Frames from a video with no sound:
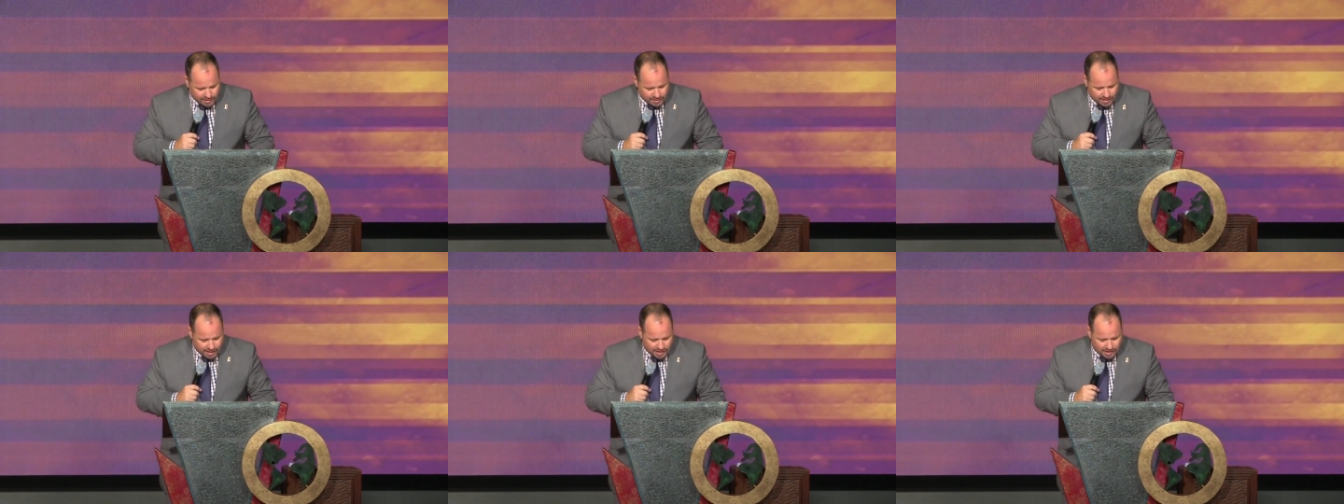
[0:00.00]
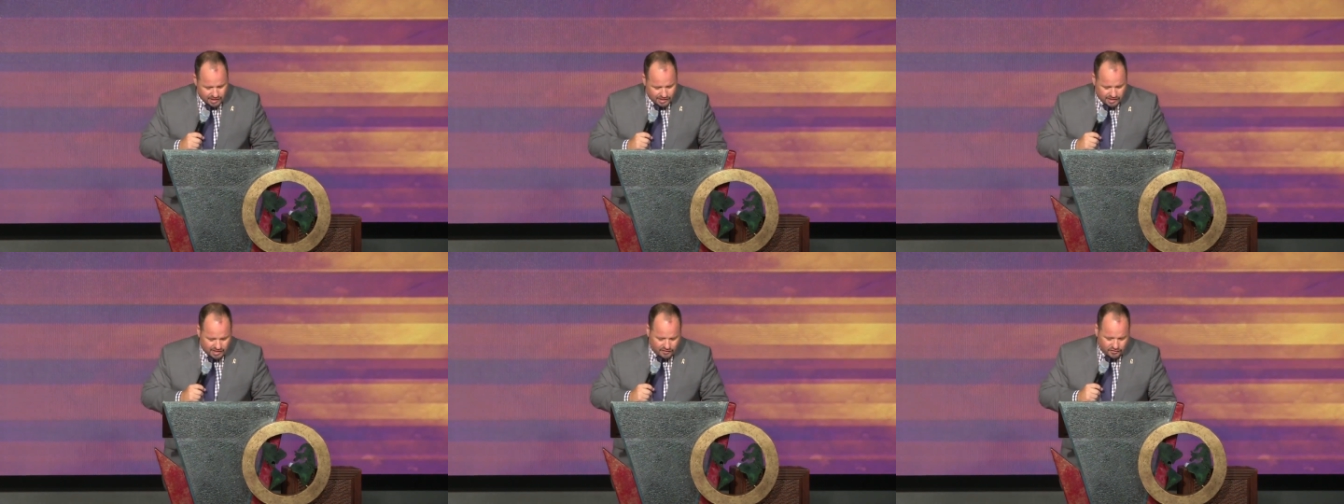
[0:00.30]
That
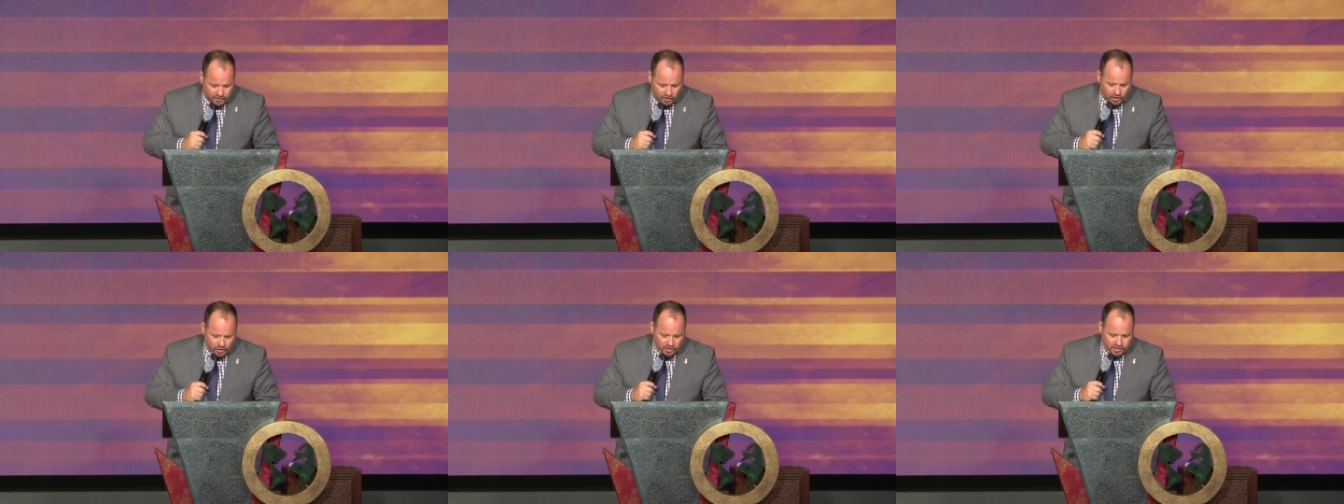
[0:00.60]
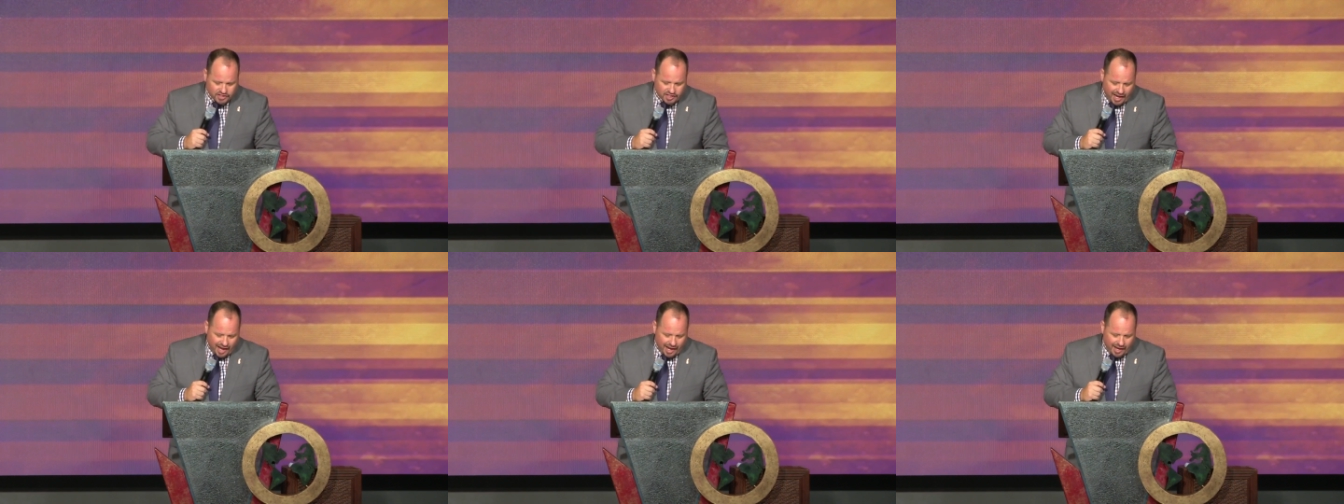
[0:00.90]
in
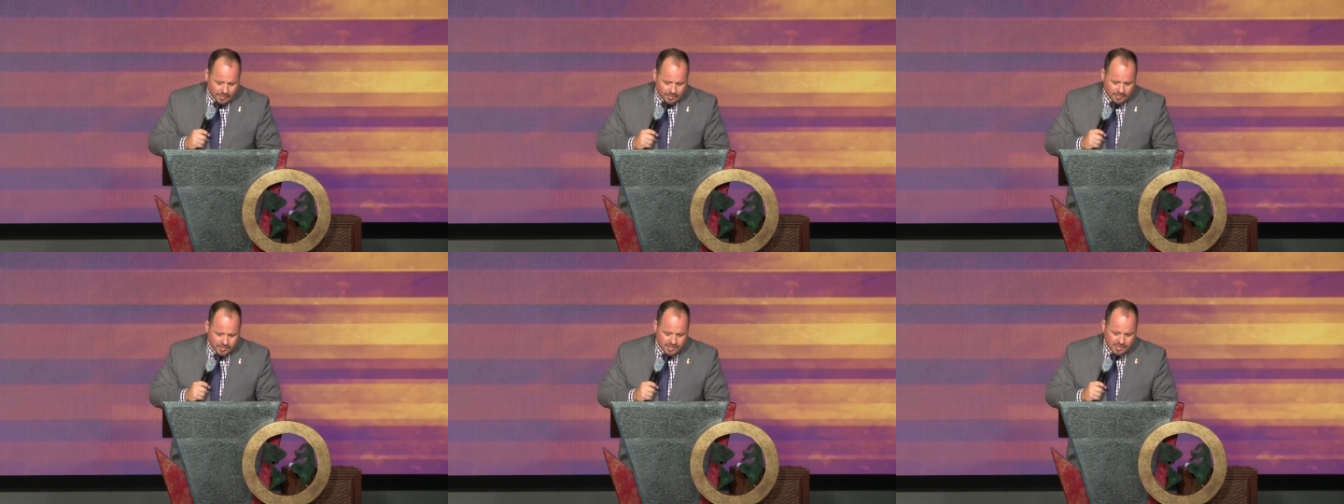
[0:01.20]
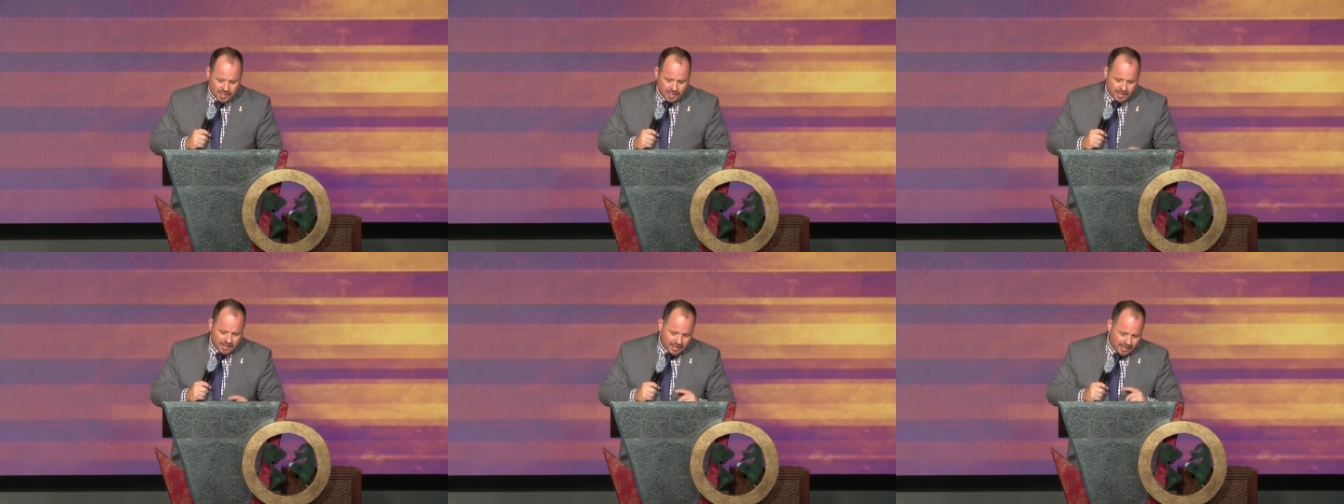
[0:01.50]
difficult
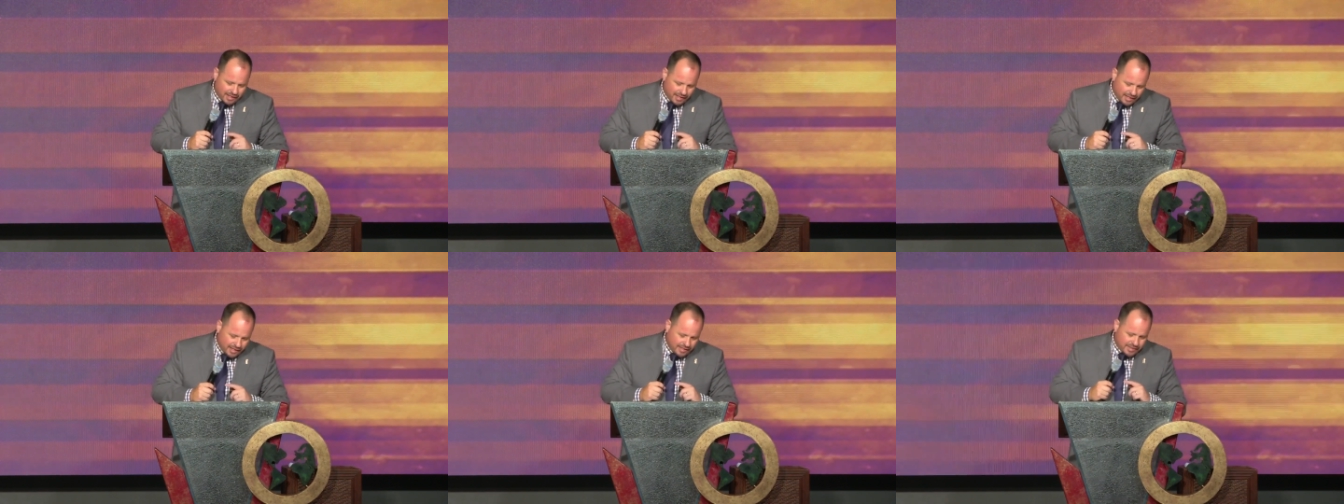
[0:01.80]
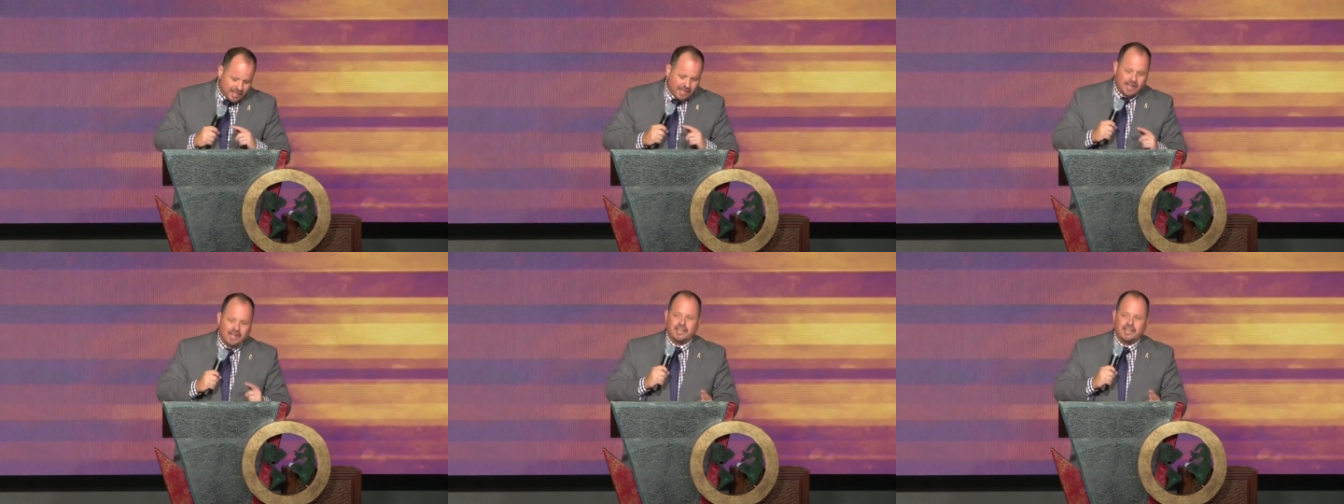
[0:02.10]
times, they